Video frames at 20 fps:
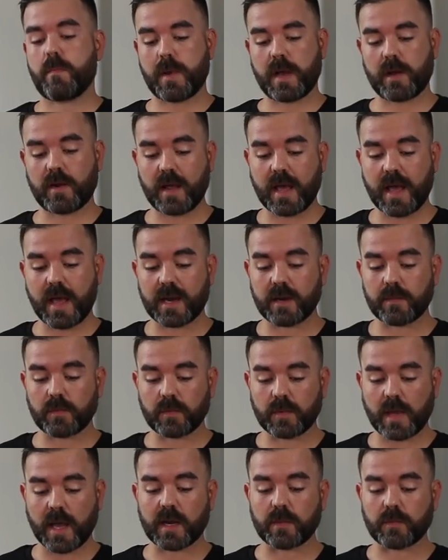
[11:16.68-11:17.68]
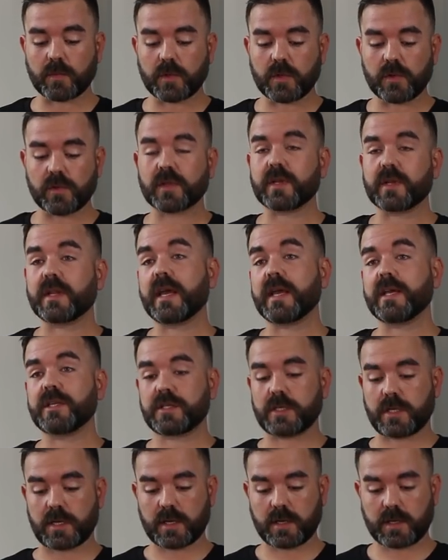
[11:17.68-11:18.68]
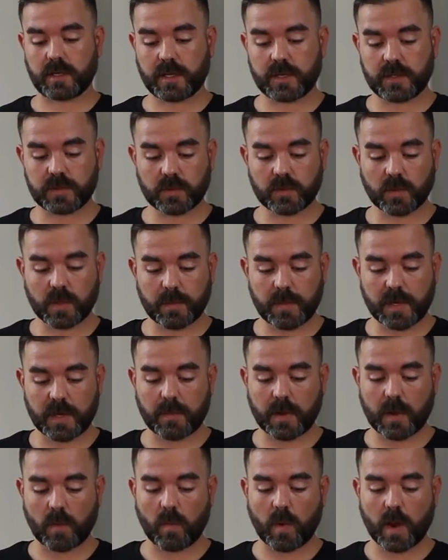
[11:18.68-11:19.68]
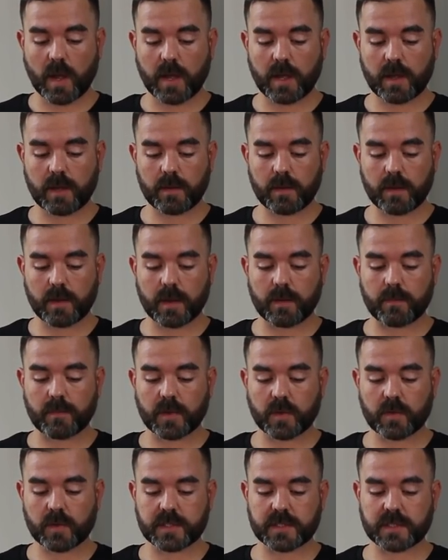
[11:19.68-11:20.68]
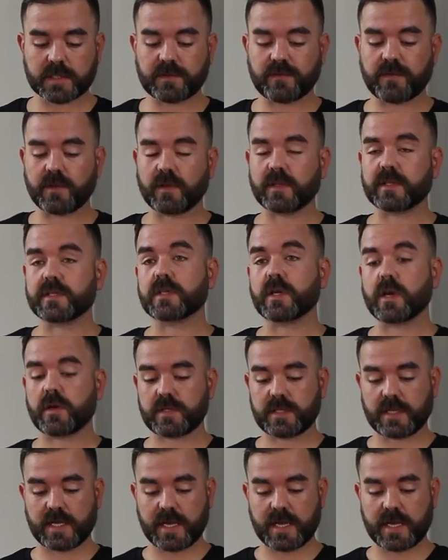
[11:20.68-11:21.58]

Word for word: about anim, animal euthanasia. Can you talk a bit about why um, the critics feel this goes